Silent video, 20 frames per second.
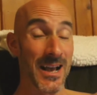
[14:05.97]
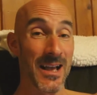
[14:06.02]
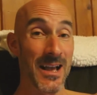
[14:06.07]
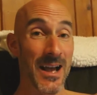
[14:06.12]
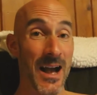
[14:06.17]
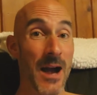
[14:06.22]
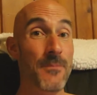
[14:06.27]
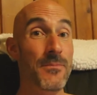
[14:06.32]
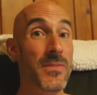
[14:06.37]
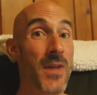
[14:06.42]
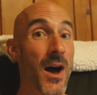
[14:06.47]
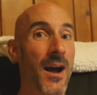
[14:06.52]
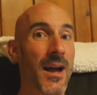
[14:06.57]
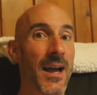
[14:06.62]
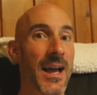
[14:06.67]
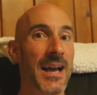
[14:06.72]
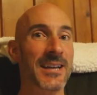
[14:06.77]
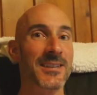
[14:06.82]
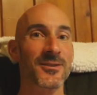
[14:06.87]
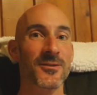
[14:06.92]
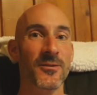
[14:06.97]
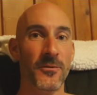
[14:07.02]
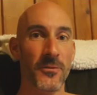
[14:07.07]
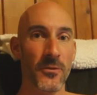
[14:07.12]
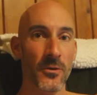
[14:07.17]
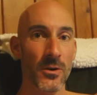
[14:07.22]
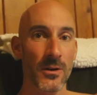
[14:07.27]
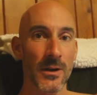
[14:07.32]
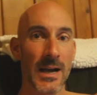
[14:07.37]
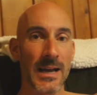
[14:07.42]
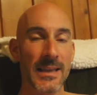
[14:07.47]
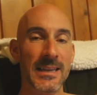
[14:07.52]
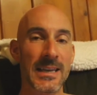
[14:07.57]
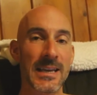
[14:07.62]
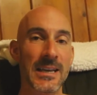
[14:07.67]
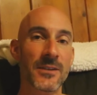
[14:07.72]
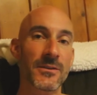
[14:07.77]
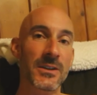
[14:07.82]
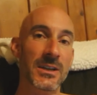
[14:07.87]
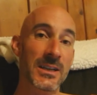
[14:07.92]
I'm not as full at the
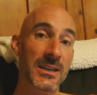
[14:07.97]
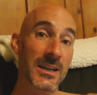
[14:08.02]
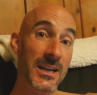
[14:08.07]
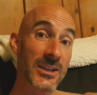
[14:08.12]
end of a,